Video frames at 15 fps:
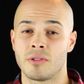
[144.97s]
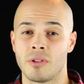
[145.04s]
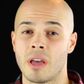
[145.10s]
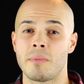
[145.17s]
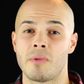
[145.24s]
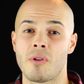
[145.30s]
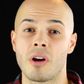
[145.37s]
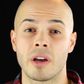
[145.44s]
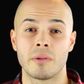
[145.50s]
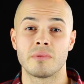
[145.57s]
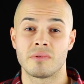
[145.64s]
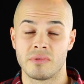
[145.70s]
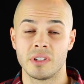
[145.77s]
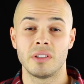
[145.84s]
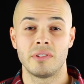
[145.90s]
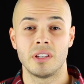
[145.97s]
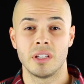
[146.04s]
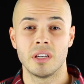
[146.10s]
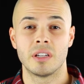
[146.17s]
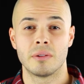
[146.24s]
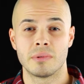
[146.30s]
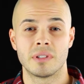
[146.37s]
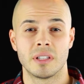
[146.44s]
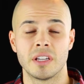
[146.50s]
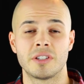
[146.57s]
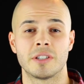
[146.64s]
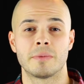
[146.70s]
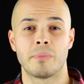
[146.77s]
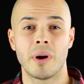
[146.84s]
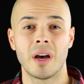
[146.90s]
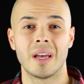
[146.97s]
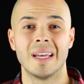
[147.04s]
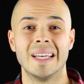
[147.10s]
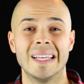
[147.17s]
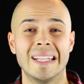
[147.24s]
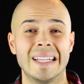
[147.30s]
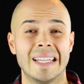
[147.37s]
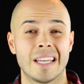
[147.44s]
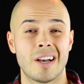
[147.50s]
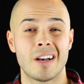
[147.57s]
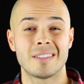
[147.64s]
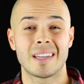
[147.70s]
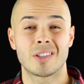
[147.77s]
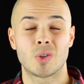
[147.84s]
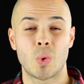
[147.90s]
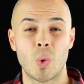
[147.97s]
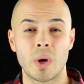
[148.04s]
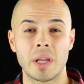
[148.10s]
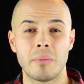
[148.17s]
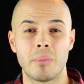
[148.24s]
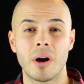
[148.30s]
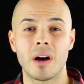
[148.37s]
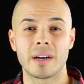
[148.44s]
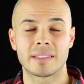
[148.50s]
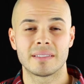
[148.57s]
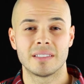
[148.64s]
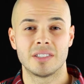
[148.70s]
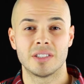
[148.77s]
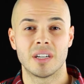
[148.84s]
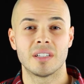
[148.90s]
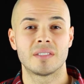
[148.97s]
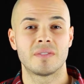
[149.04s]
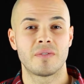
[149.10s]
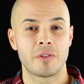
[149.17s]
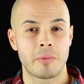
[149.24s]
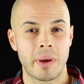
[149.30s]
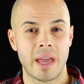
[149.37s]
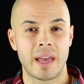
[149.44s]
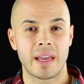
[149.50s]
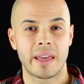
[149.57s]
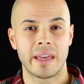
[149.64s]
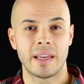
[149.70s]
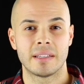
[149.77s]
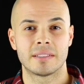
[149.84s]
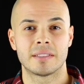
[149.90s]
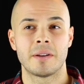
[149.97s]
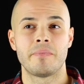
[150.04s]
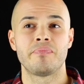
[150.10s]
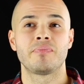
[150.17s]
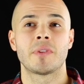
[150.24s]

Don't get me wrong, it was really good. It was delicious, but it cost like 20 bucks just for the pancakes,